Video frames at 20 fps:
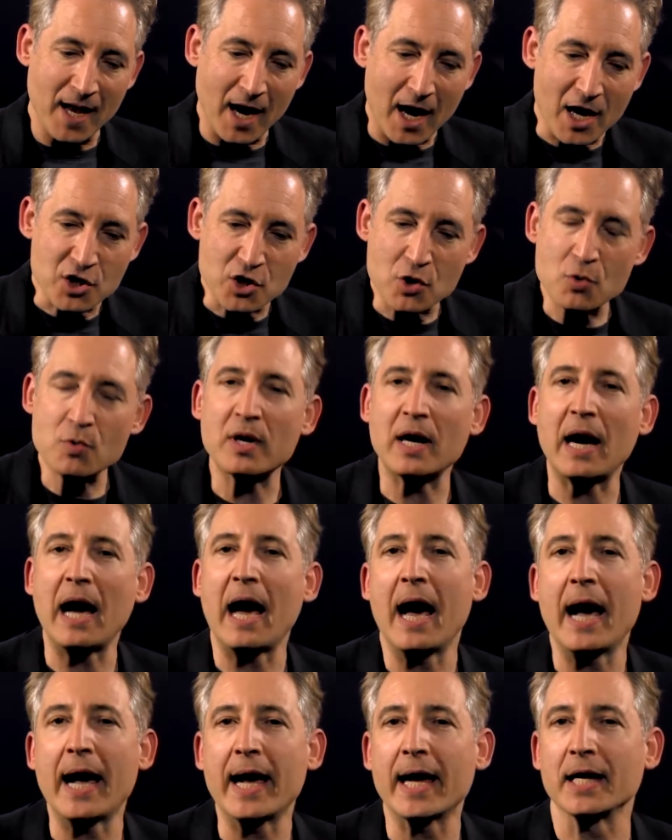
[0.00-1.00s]
a new
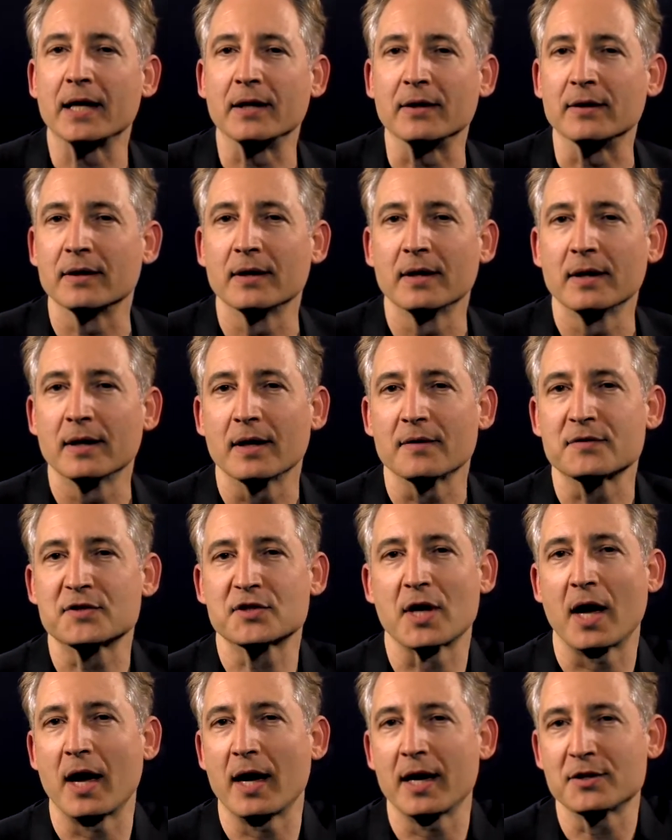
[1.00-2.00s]
kind of
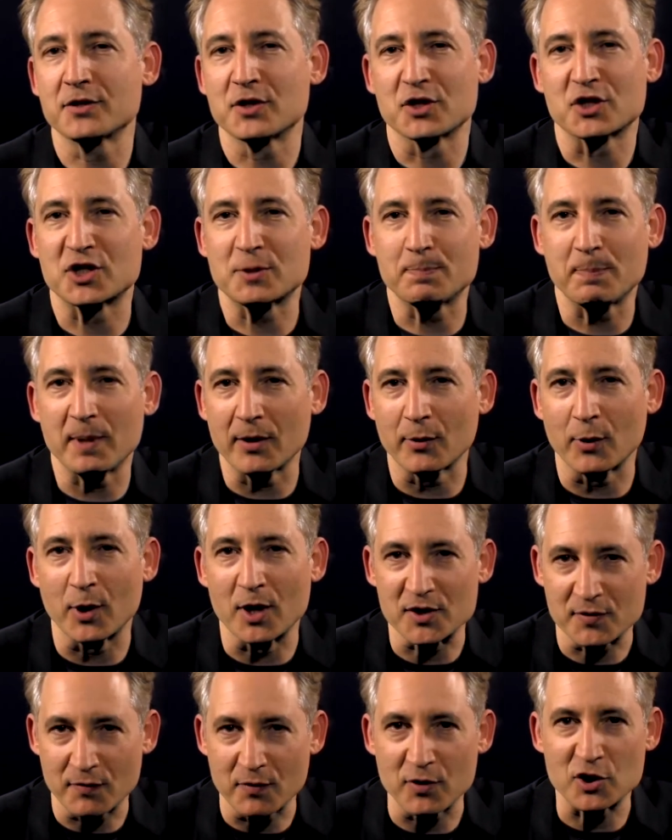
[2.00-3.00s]
science
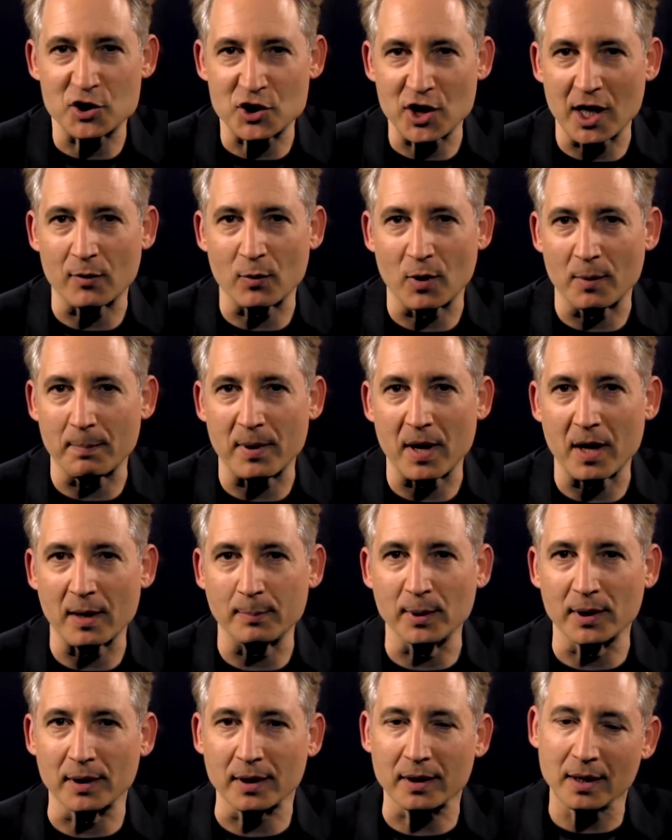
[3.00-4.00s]
experience for the general
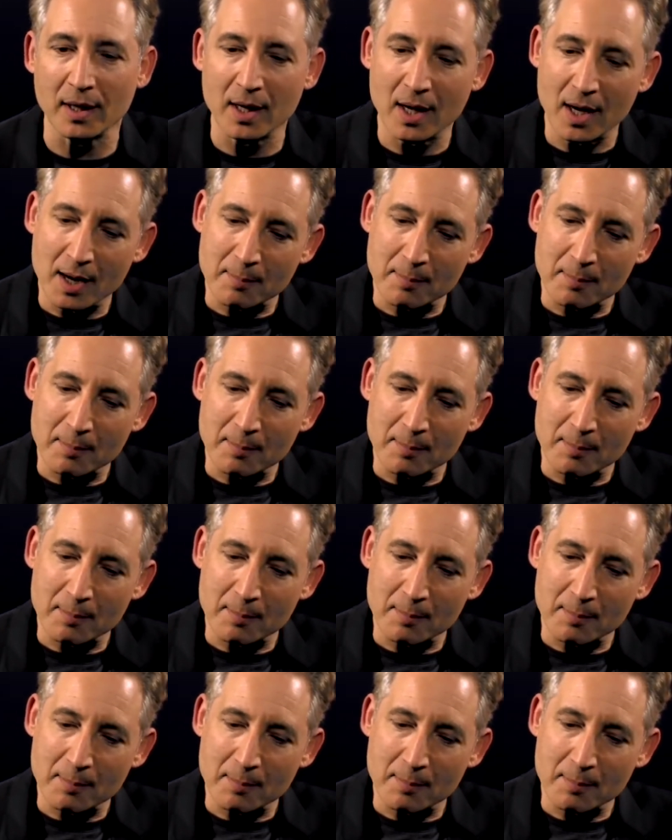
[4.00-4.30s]
public,